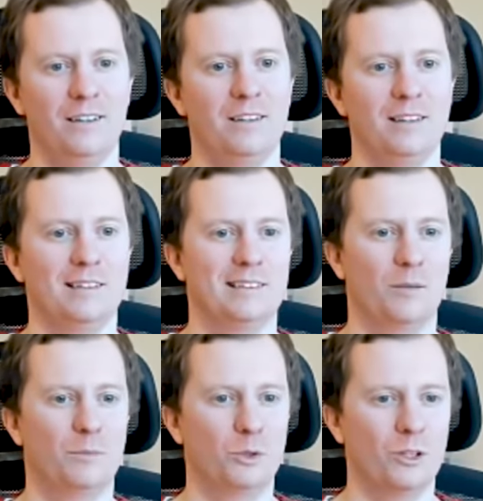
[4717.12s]

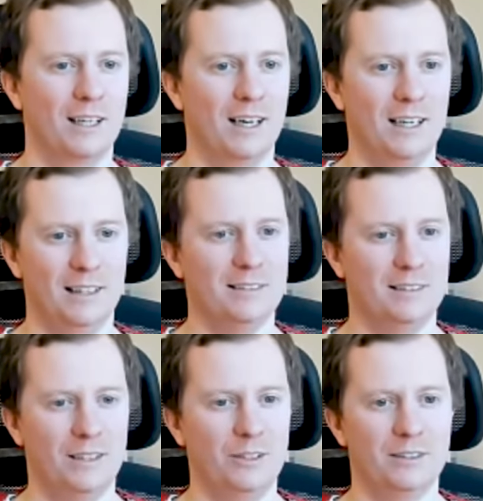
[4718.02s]
some broad guidelines
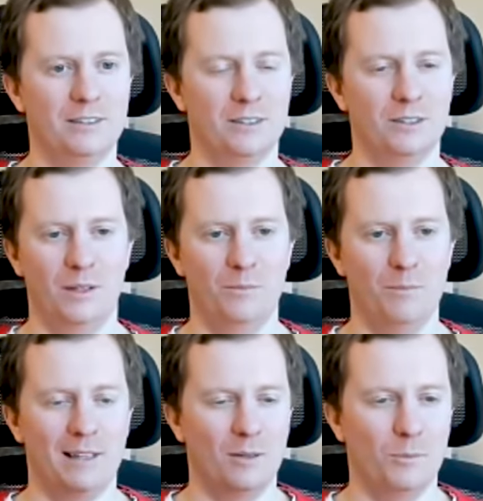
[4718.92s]
there is uh,
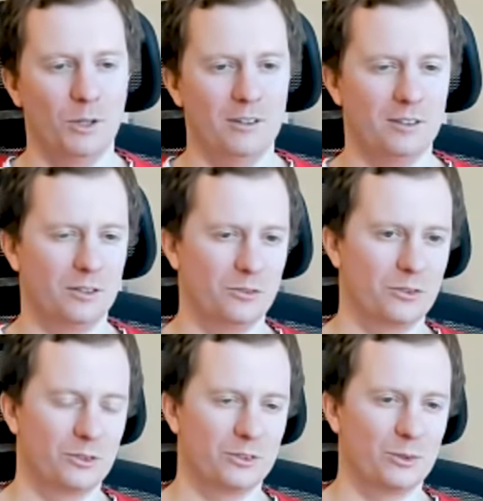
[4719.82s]
mental models is of
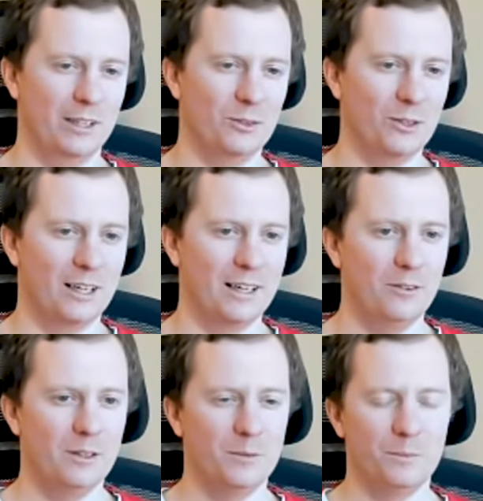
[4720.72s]
course great to
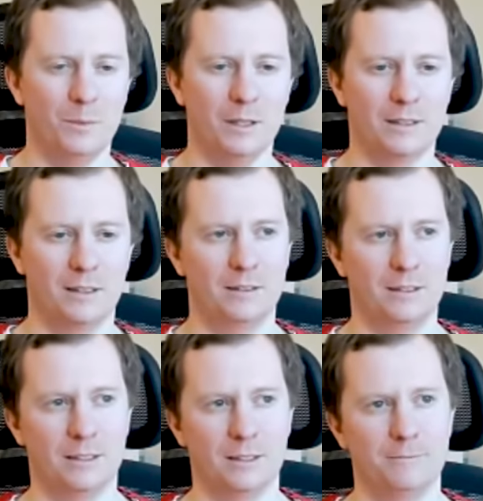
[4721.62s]
have but
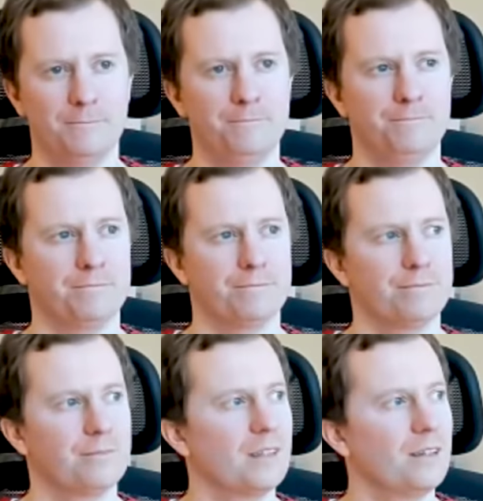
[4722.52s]
uh,
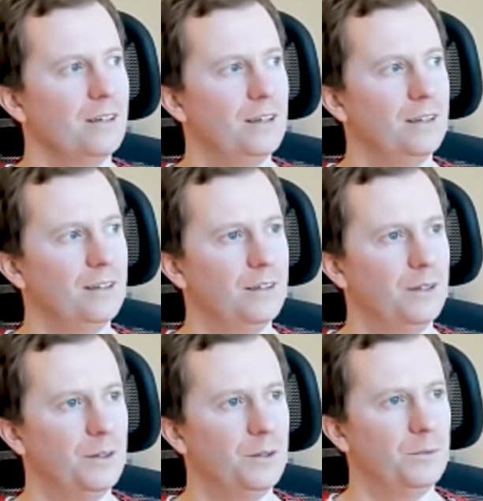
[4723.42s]

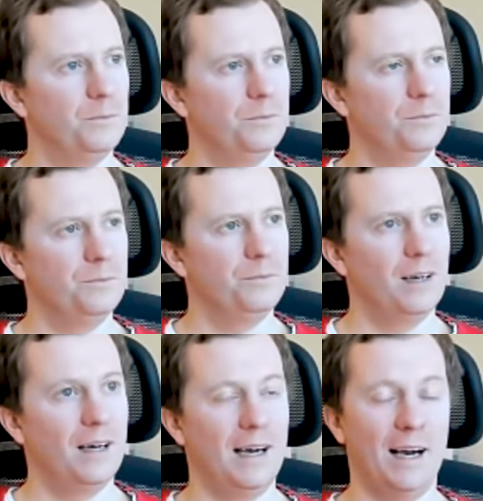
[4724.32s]
um,
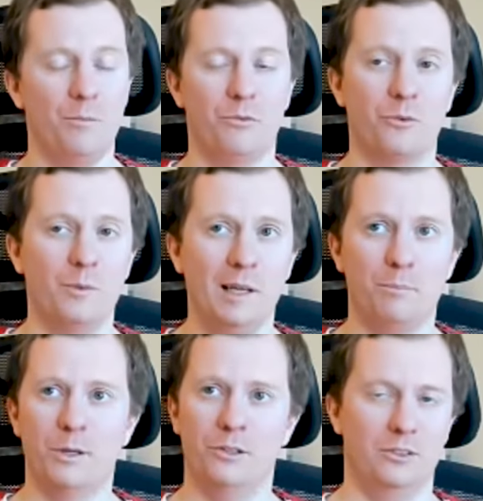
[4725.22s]
for me
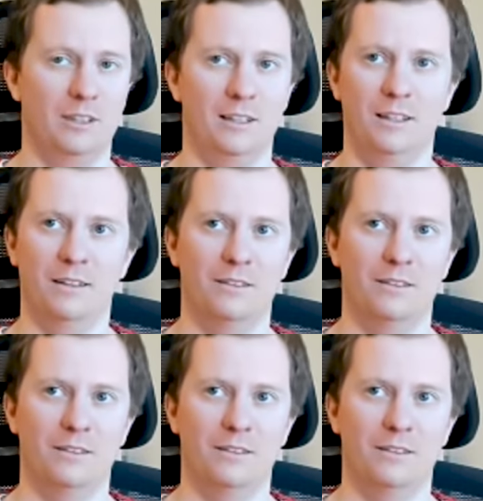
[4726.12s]
personally